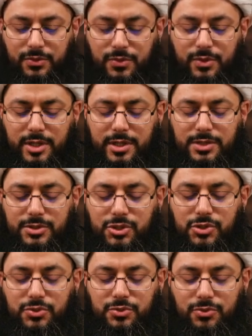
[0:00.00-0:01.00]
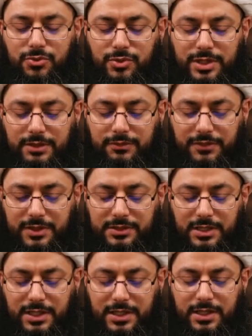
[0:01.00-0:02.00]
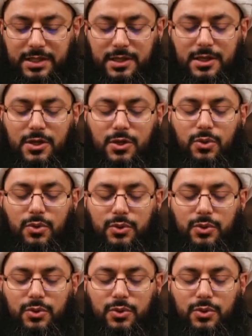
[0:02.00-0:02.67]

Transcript: those who made make public